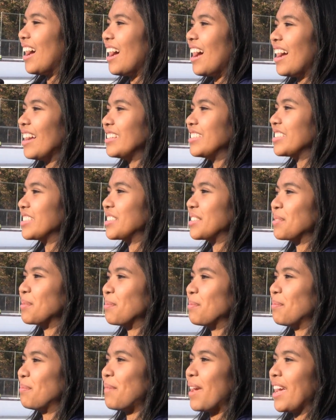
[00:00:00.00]
I just
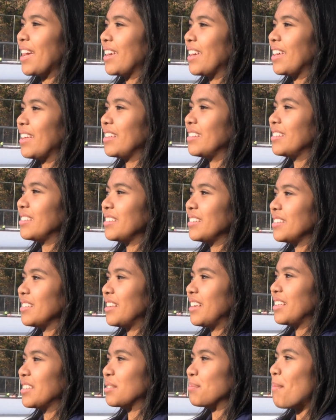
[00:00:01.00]
make it,
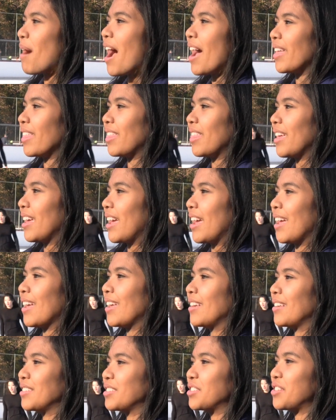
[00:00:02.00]
it's my
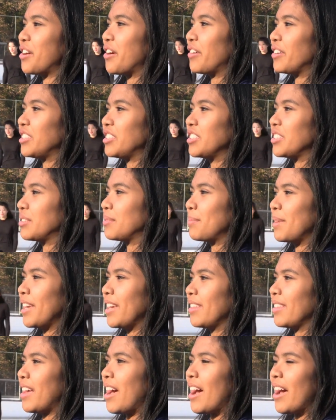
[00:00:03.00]
thing, so it's just me
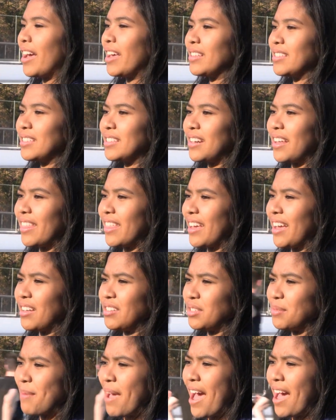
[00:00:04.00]
and the ice and nothing
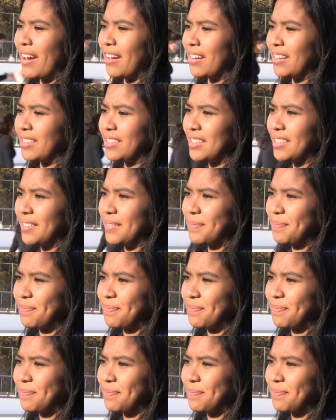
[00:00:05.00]
else matters.